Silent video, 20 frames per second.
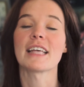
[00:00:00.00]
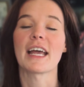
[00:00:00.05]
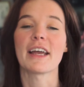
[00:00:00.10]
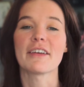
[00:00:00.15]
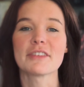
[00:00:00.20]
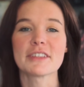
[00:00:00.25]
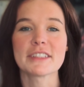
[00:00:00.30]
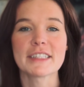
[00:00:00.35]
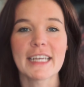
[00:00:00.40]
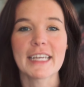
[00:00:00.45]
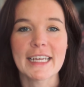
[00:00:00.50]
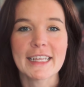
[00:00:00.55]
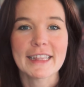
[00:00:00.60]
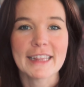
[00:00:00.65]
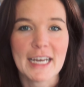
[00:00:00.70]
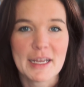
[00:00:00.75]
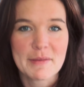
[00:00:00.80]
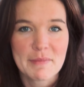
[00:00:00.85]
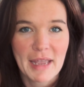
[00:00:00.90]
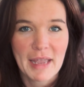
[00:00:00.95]
everything that
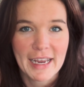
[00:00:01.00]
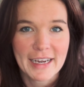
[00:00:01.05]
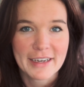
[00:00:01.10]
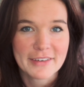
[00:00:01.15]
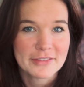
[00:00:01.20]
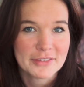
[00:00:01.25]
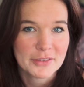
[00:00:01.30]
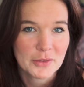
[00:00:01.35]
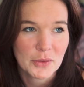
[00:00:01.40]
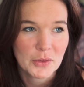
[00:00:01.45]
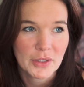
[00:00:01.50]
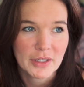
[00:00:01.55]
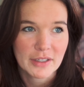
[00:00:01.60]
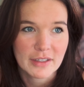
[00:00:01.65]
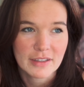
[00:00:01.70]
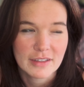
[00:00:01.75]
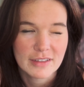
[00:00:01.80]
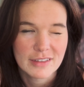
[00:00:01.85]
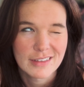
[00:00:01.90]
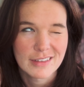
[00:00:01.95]
I made for
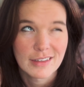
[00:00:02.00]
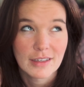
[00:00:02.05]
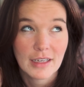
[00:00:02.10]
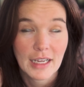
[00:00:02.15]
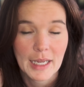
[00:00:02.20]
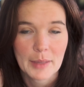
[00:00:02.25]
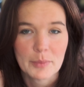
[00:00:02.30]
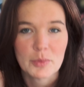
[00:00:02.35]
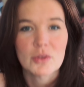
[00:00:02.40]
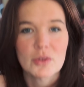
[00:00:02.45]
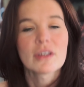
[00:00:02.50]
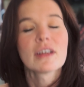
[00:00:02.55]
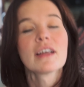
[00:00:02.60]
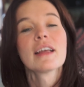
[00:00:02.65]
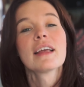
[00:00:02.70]
April.